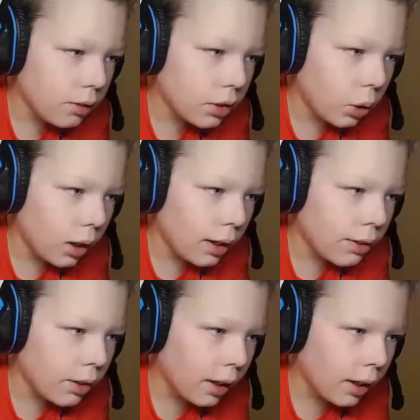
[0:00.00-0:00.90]
so I
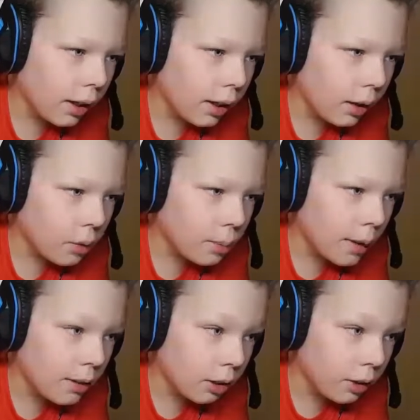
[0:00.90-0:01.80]
said, I was
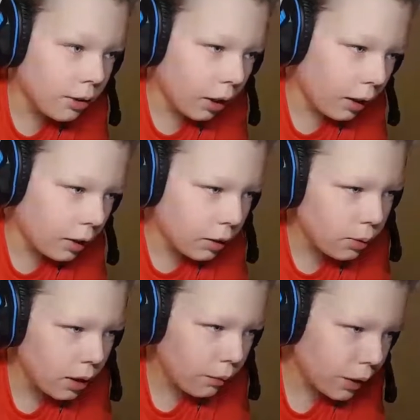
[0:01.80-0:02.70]
basically saying,
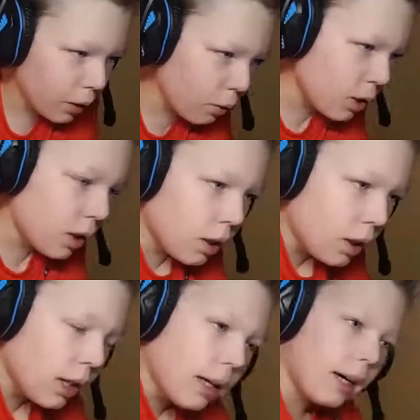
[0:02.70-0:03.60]
Q&A video,
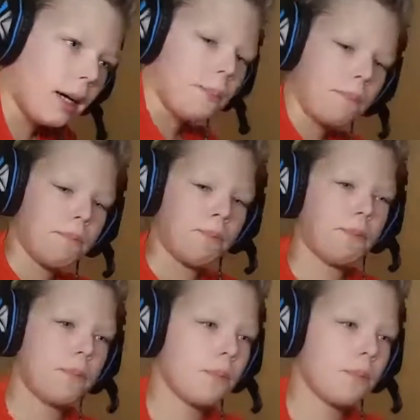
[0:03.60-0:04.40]
oh,